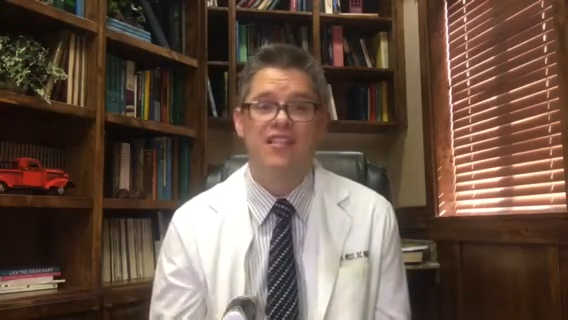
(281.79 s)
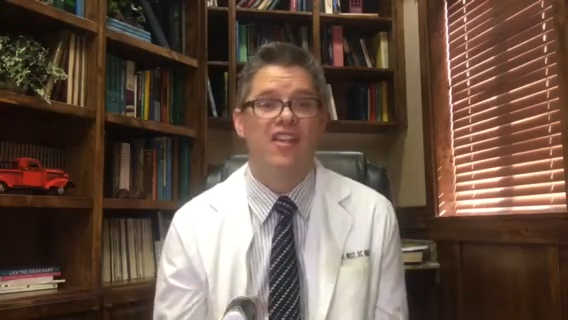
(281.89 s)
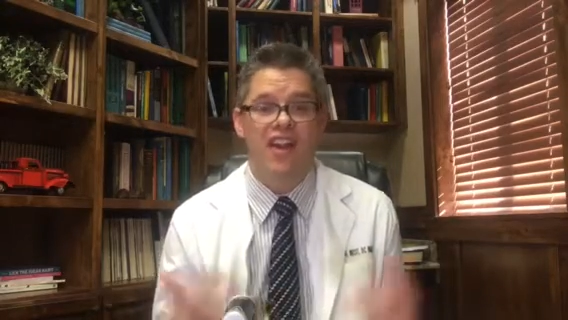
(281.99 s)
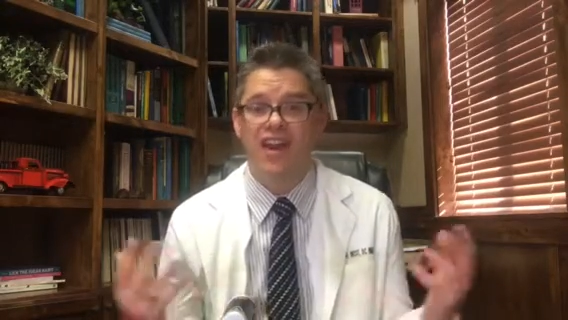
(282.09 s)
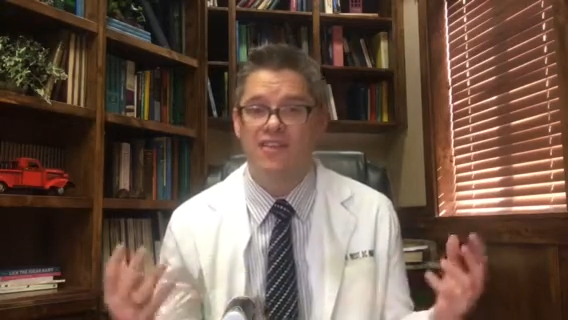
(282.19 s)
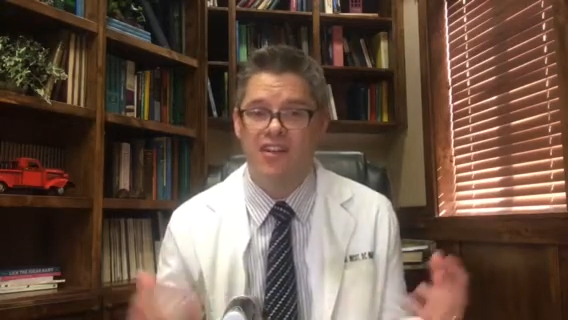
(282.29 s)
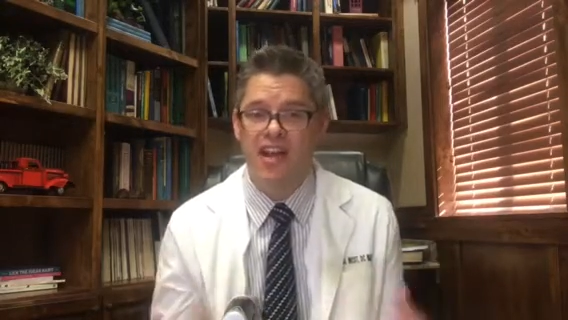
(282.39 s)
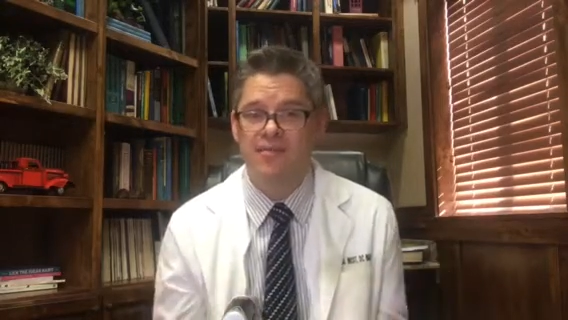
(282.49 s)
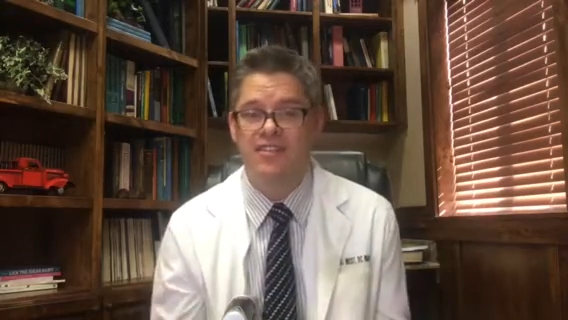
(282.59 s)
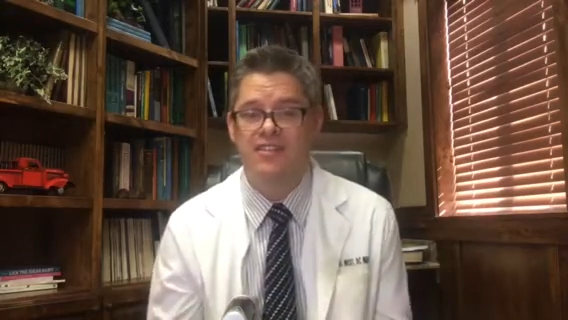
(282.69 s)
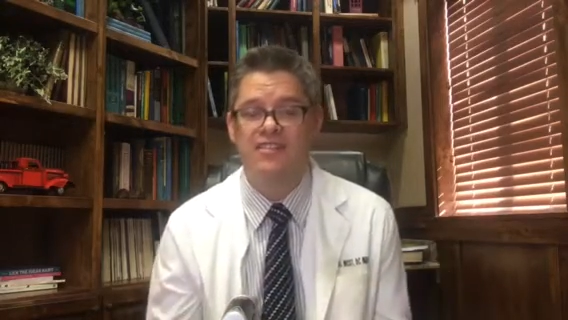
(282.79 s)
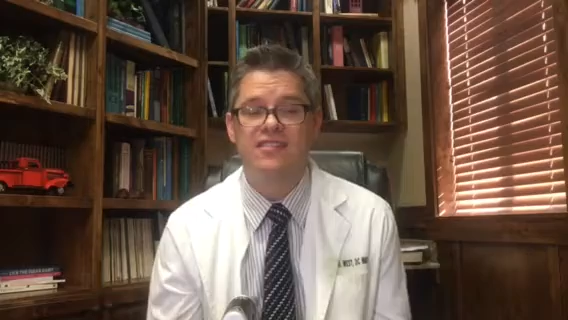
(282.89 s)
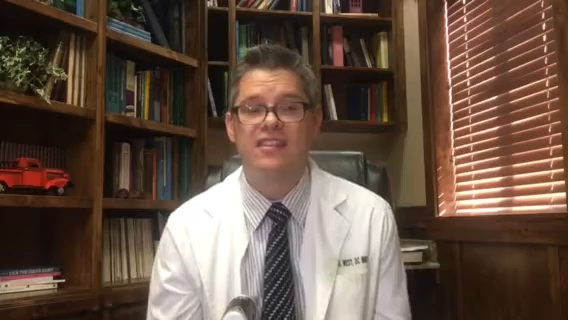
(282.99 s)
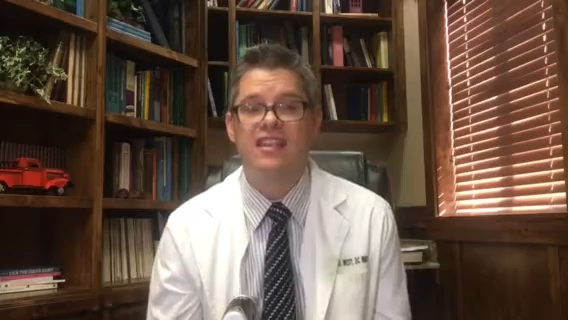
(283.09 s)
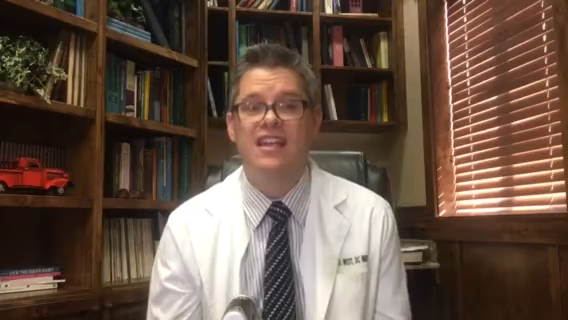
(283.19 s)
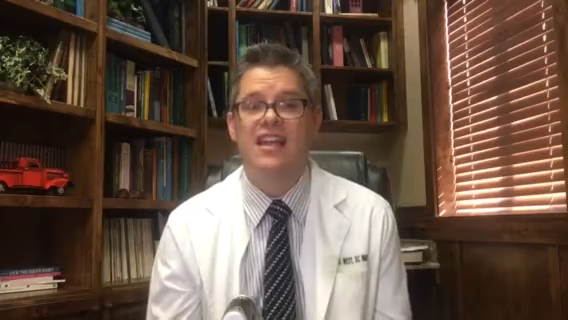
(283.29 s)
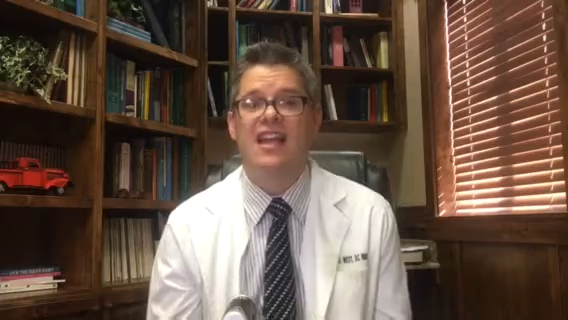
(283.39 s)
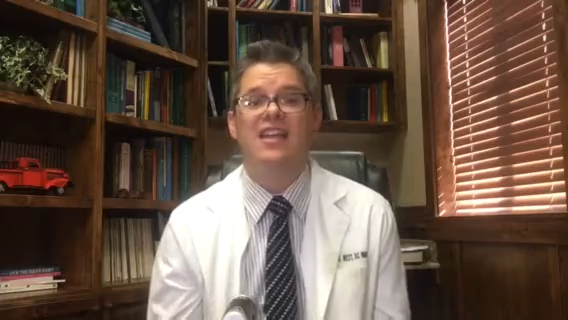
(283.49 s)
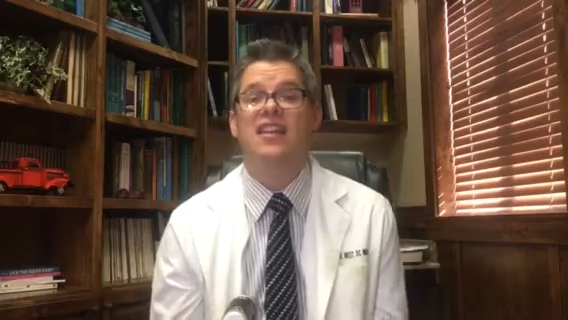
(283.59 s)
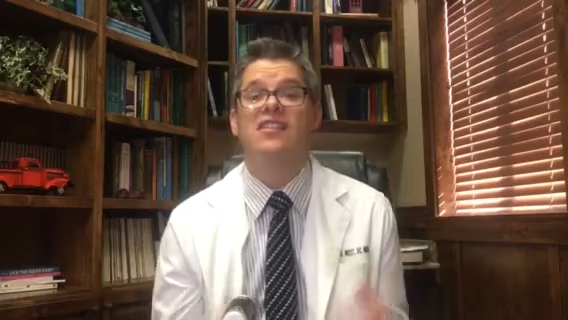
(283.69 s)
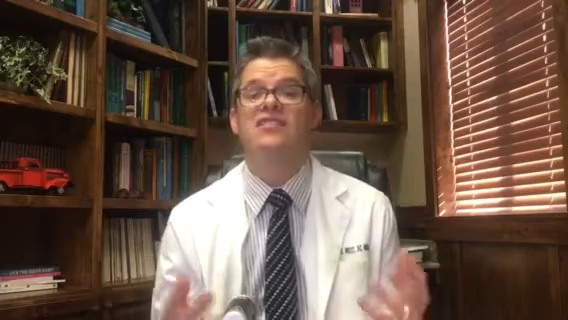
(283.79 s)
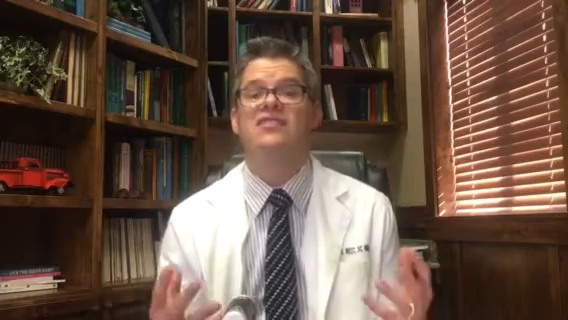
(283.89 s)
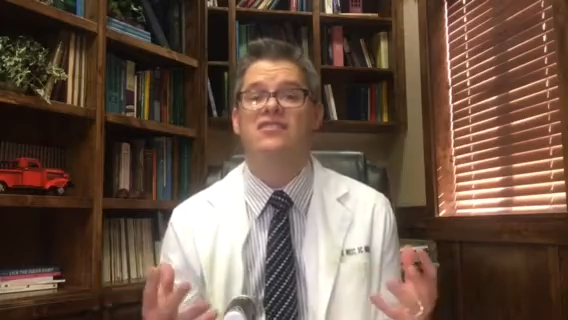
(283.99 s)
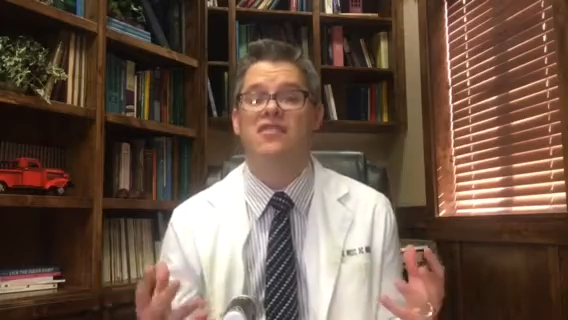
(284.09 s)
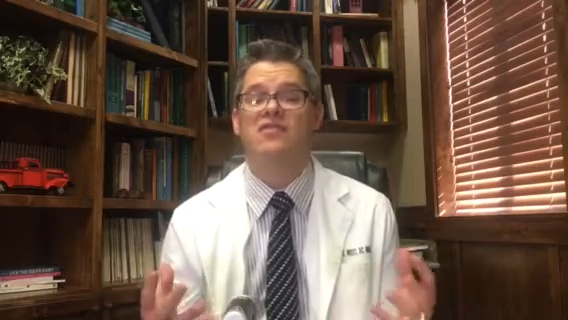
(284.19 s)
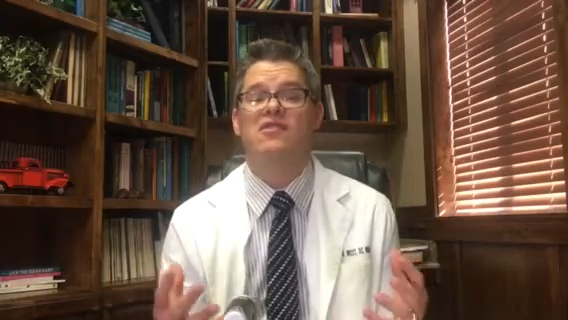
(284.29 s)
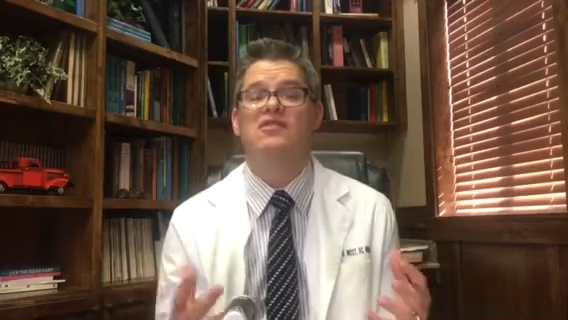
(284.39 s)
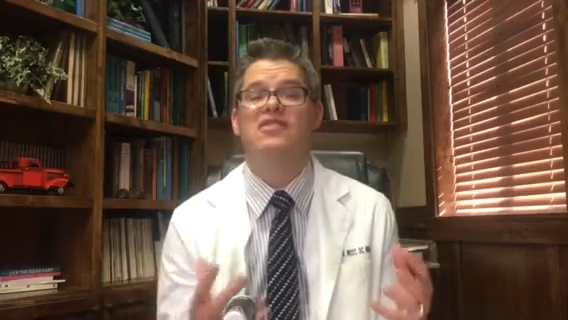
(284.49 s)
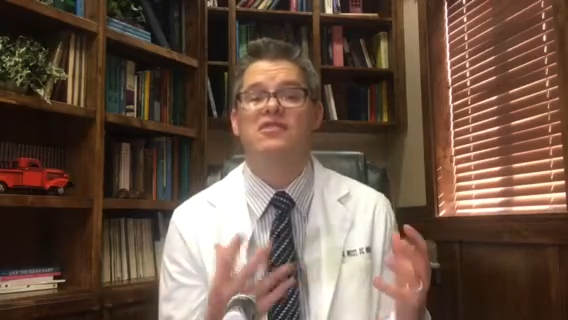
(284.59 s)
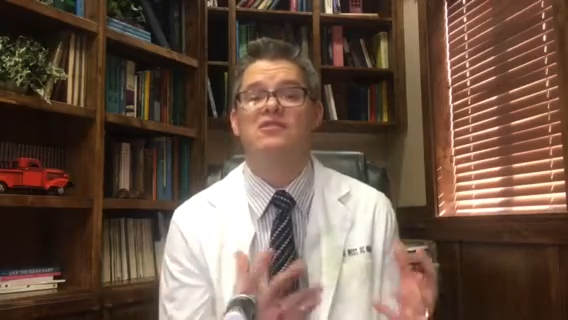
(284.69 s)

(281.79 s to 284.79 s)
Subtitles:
they're out of options, and they just don't know what to do.